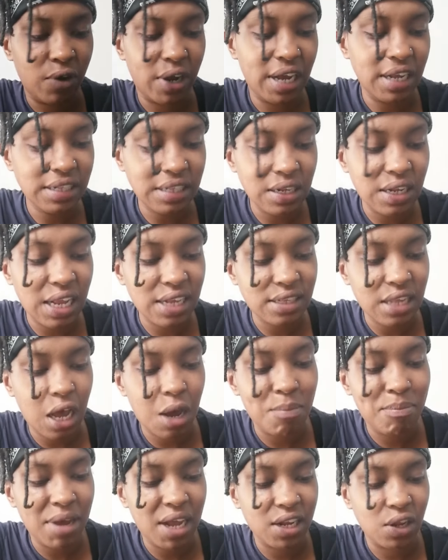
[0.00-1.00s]
right? That's
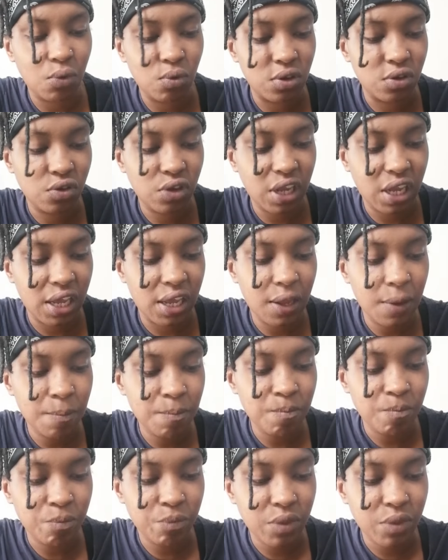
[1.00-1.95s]
how bad it was, okay?